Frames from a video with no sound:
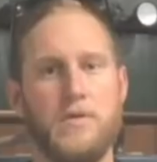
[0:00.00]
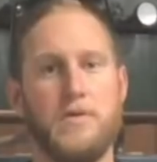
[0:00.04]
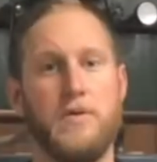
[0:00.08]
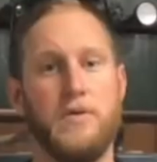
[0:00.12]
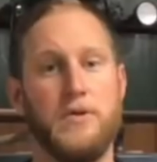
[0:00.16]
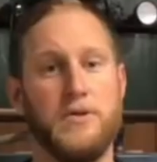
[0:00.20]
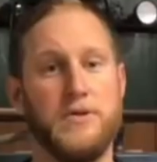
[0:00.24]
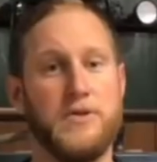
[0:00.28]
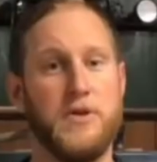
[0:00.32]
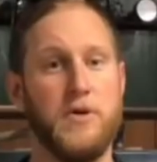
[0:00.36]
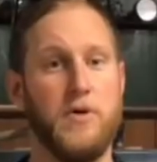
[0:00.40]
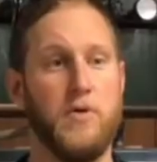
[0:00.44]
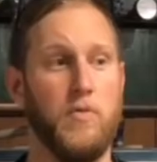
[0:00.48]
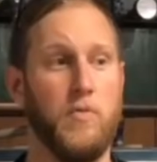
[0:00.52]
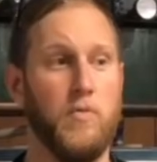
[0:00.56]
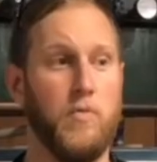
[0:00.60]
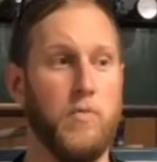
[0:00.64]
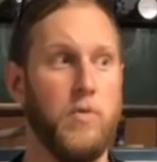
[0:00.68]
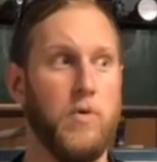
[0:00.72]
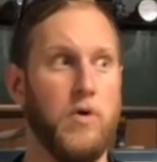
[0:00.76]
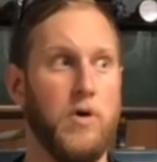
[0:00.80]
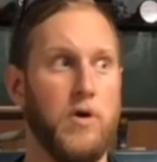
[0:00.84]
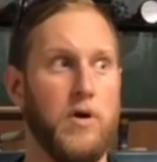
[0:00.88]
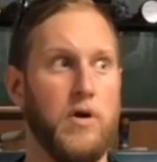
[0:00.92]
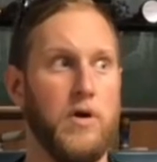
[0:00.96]
So
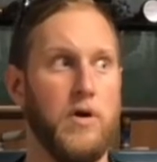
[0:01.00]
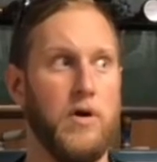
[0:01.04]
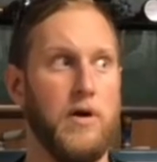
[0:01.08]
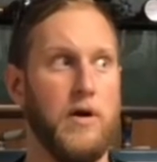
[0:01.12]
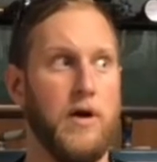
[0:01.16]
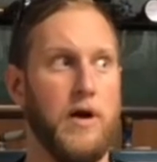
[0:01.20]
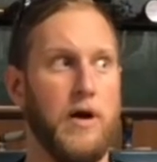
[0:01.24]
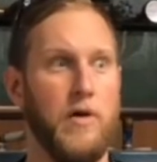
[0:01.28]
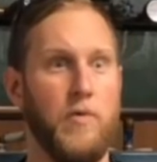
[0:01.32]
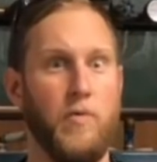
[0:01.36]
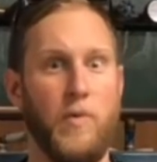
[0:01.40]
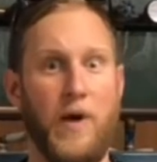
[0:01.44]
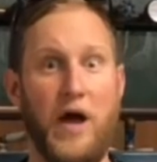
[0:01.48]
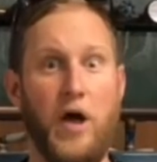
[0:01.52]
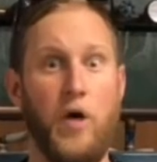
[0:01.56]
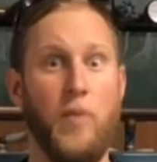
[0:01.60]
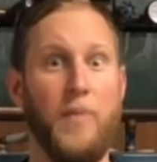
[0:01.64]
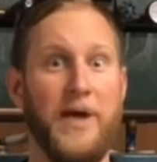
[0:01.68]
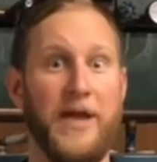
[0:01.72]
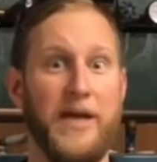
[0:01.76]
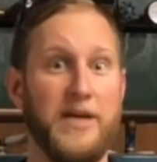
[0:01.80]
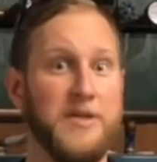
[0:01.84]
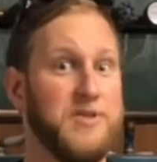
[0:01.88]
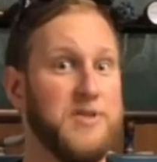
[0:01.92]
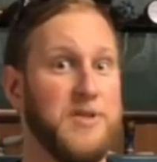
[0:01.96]
we're a
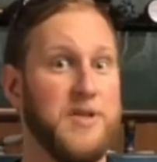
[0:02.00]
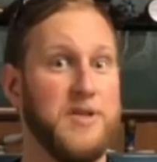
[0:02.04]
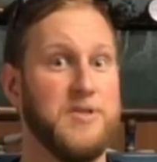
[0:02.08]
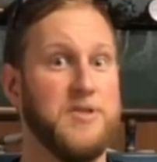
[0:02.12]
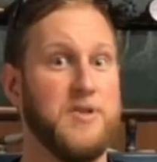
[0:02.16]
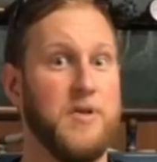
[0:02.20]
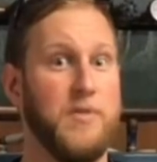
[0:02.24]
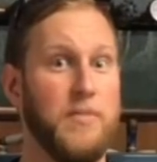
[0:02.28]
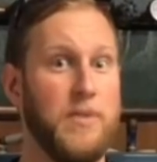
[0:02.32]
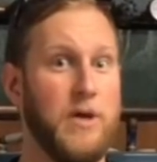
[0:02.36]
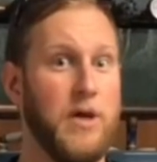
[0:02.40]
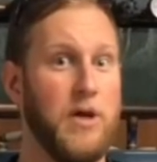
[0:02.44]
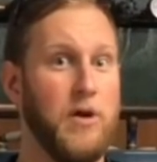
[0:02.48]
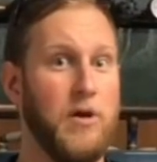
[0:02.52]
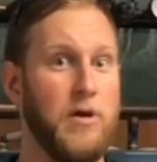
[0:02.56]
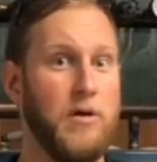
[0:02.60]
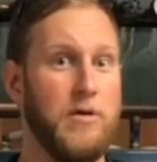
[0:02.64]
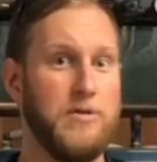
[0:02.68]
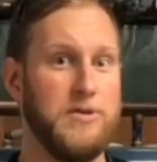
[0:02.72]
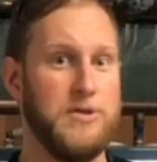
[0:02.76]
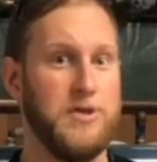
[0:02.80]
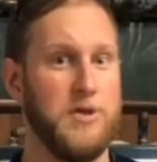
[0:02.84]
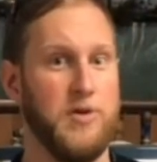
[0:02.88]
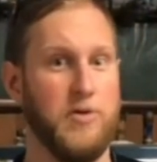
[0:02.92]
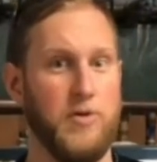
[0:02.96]
well-based system
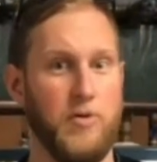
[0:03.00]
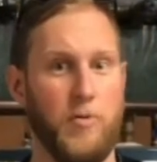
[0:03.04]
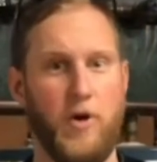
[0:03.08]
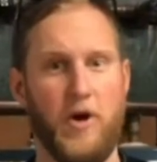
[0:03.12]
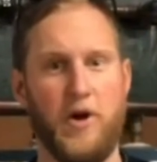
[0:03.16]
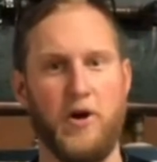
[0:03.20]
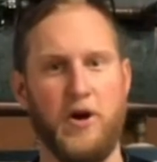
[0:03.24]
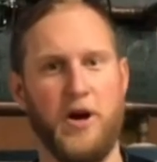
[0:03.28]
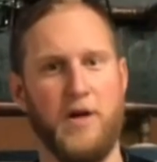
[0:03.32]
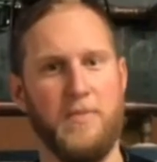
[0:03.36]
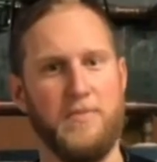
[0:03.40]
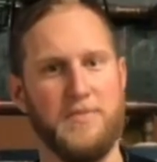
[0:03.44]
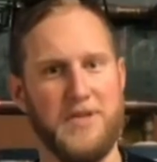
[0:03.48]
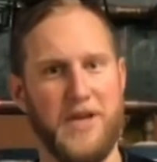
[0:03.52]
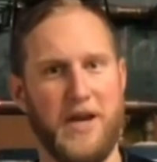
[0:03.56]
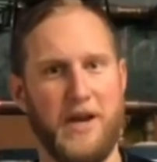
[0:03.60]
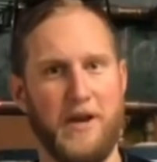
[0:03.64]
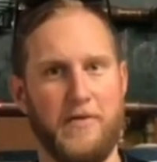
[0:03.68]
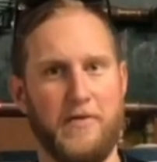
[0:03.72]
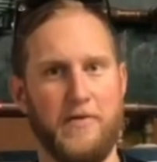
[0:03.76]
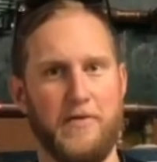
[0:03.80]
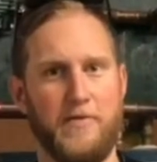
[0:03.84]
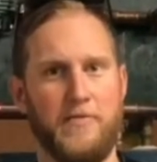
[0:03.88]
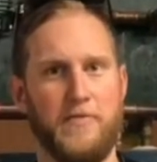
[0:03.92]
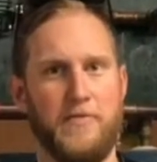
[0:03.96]
here. So the water comes out
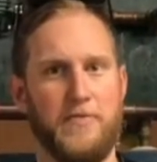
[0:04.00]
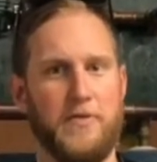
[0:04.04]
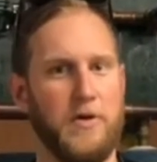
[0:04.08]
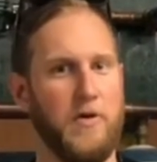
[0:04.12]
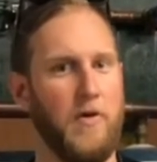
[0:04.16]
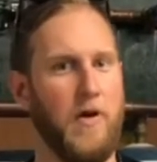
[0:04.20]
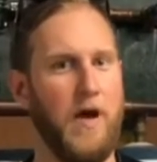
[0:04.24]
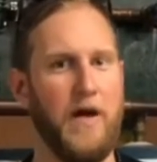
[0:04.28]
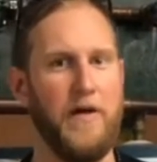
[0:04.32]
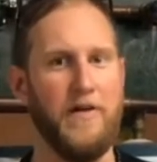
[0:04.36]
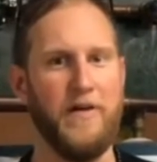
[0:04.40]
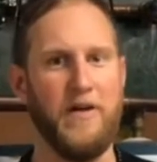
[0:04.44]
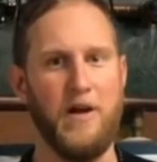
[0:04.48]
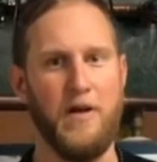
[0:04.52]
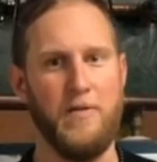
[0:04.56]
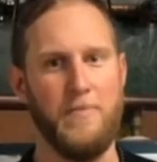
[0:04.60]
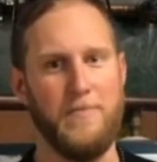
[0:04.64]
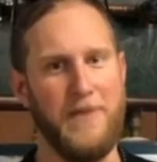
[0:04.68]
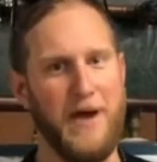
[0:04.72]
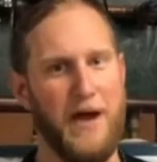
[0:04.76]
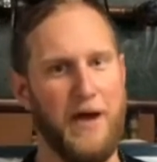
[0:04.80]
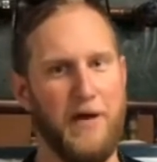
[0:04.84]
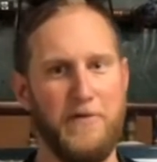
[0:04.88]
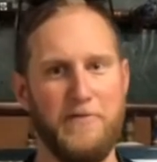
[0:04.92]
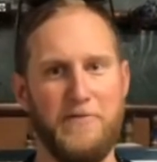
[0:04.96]
of the ground at
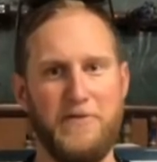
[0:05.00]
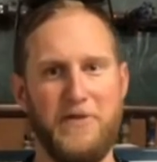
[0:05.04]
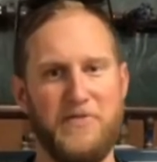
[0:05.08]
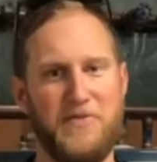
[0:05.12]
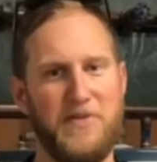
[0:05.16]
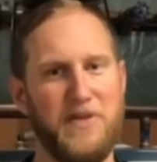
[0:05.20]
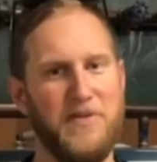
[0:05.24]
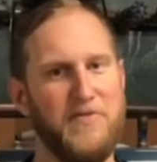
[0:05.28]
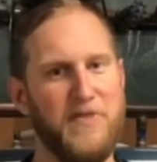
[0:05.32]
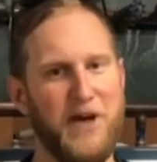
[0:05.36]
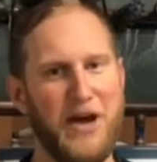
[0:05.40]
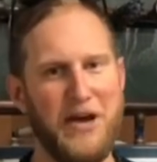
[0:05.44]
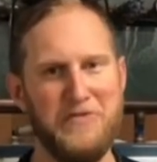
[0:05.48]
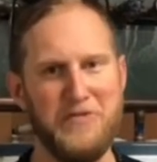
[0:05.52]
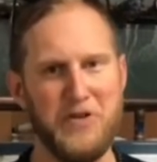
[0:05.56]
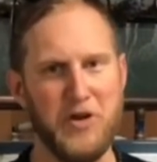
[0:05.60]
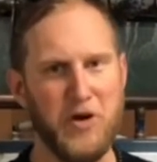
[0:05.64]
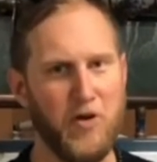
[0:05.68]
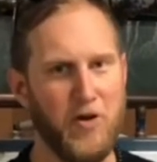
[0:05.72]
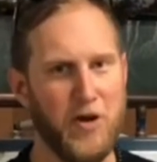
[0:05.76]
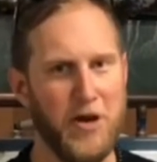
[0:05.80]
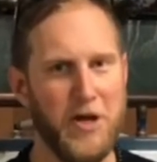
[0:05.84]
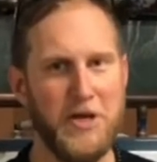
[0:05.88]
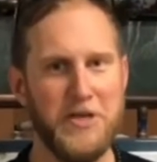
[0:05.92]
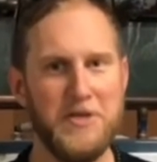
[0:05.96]
about 55
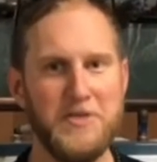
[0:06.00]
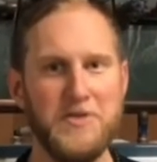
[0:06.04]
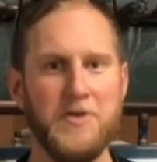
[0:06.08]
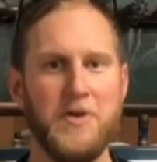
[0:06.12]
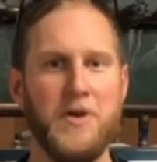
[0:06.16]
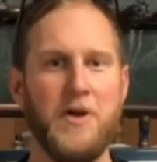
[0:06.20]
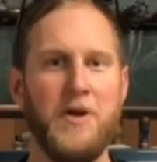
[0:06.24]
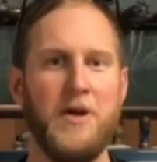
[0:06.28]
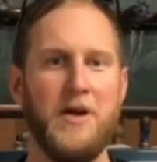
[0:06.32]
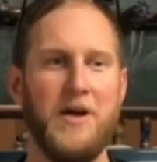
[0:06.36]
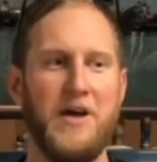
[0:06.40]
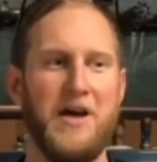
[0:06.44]
degrees.